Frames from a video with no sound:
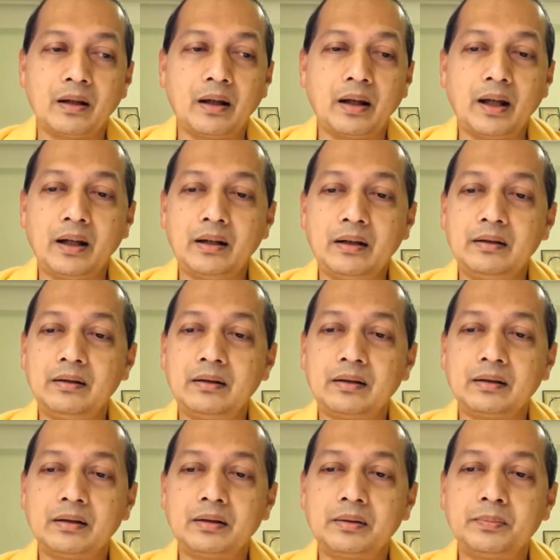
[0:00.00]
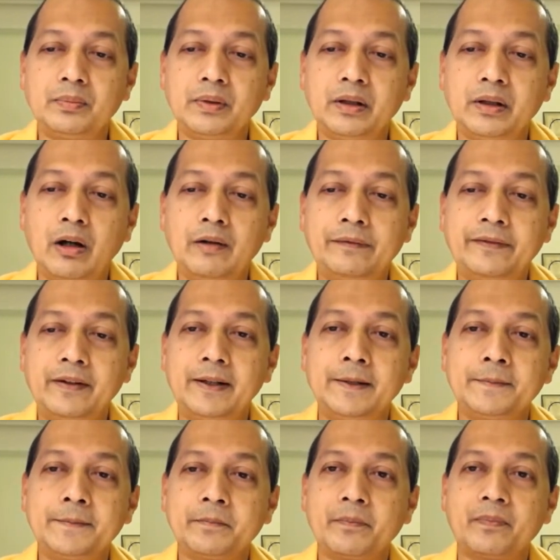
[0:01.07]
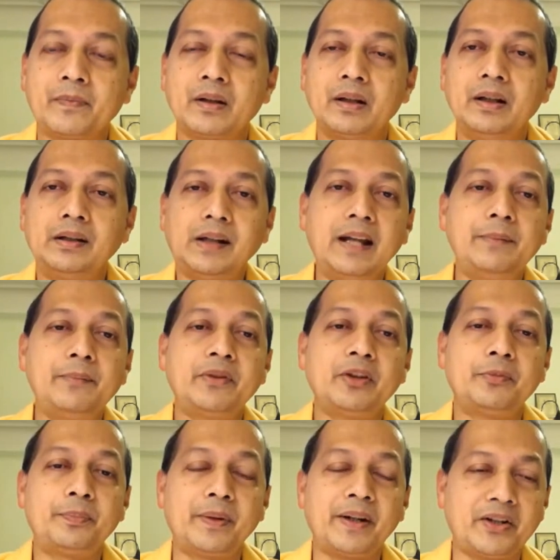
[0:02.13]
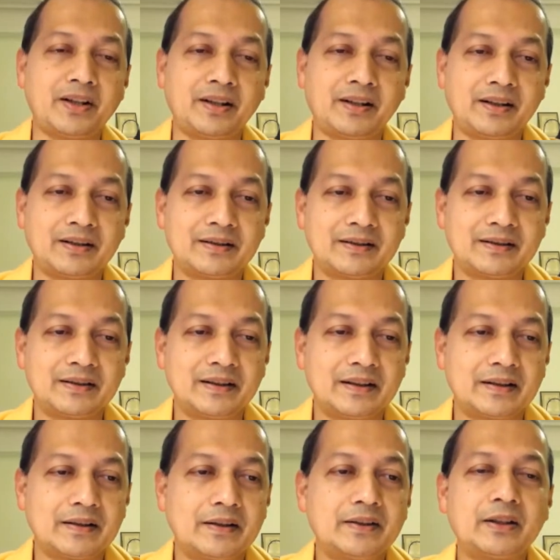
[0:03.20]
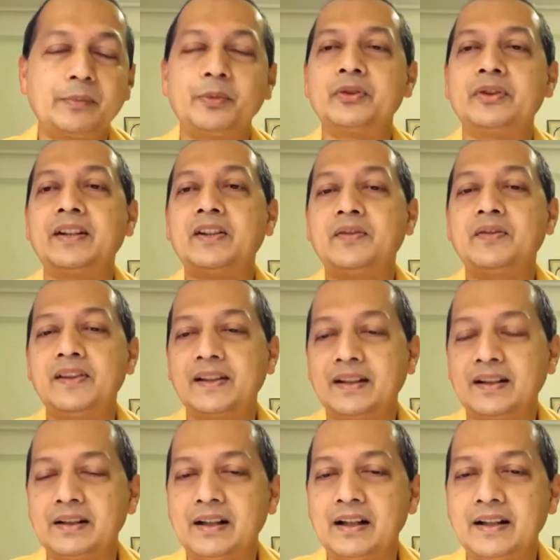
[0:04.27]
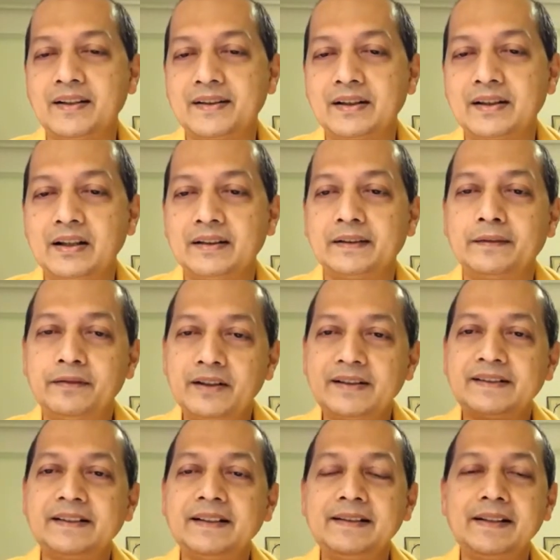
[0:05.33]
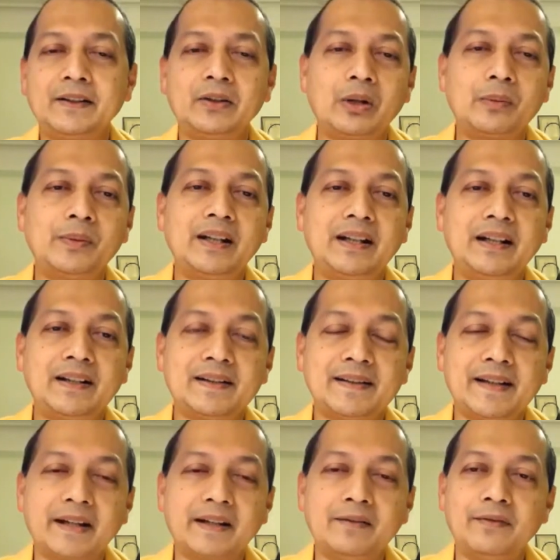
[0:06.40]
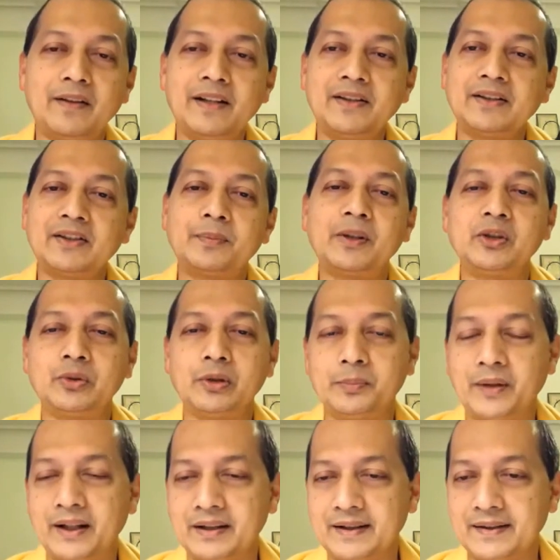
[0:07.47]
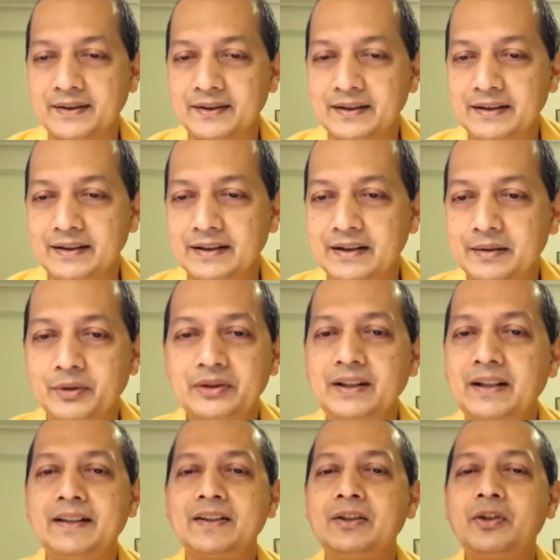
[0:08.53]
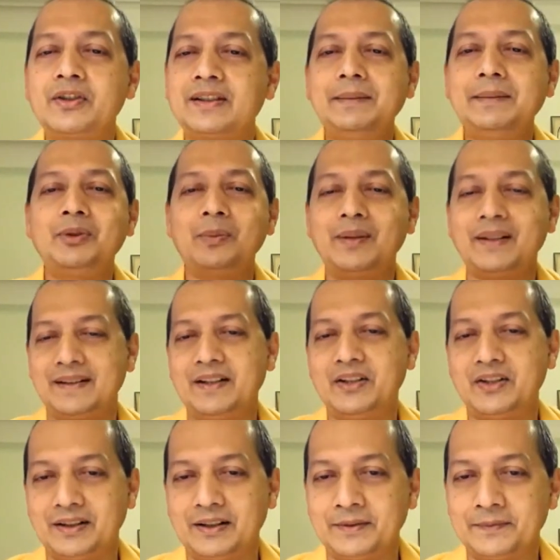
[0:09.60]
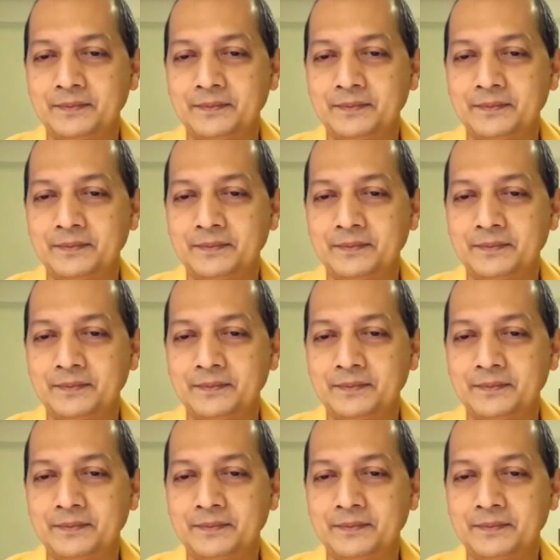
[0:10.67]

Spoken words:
And often in times of pressure, suppose there is physical illness, the first thing that normally gets sacrificed is spiritual practice. So that does not seem to be essential.